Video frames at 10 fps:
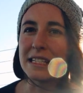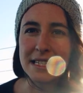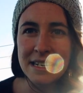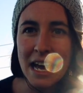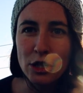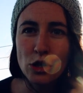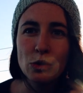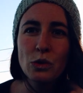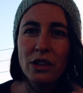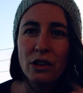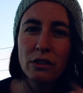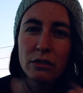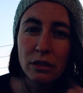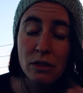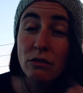it's natural. There
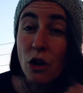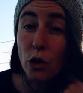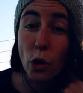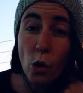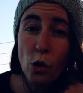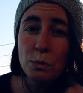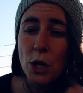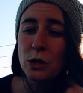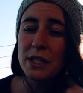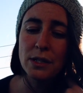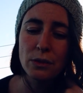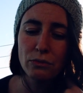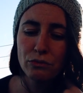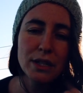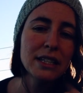are no hormones. It's a
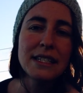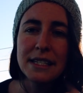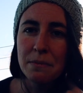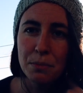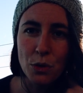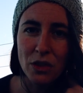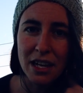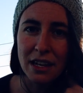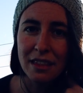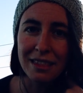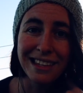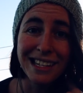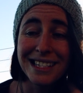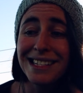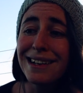really simple thing that
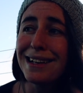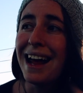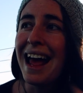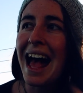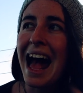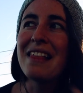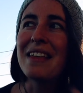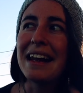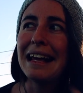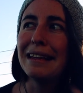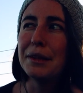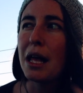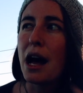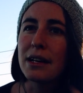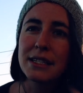is done, and then it
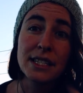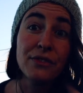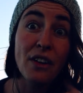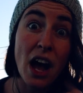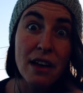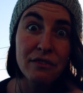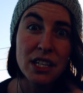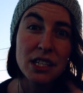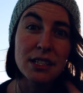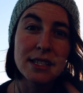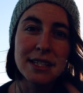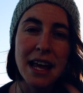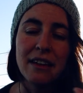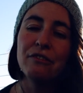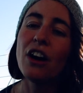lasts 5 years,
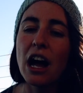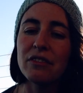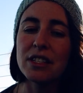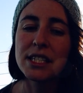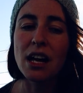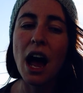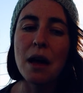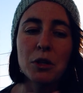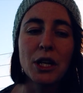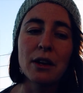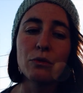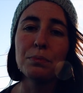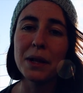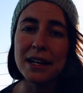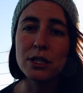and in 5 years time you get it
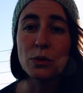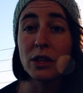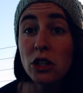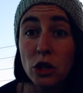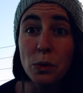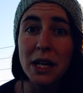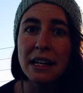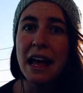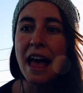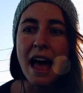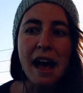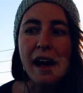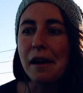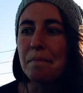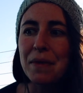replaced with a new one.
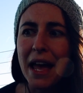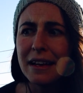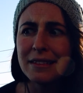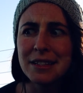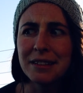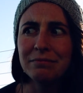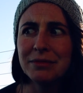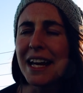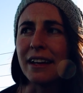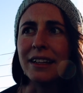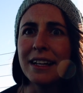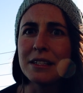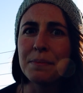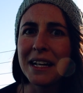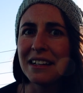And yeah,
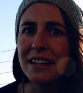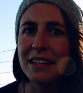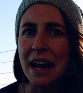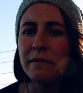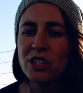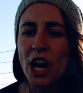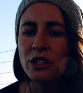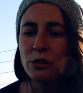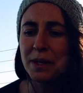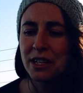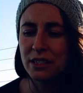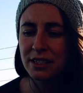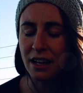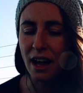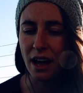it's been a game changer
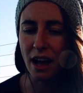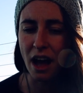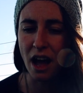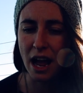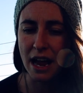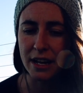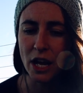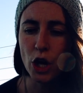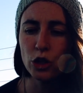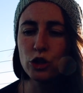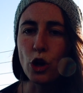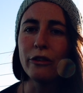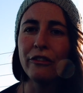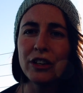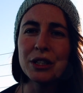because I
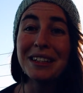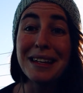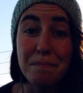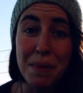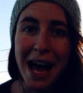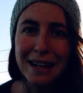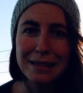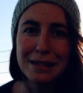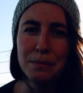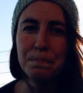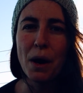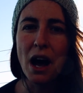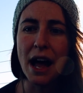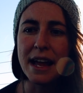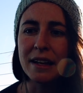don't feel impacted
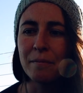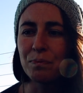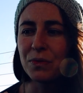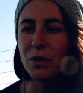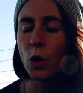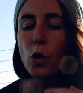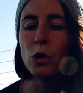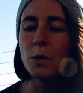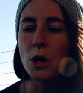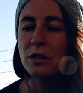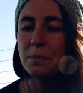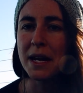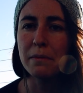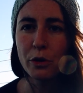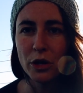by hormones
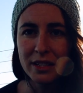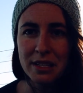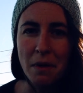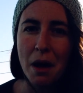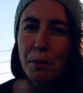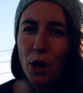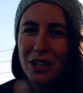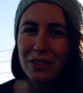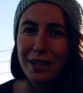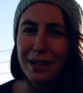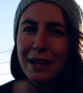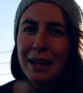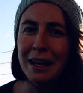being put into my body that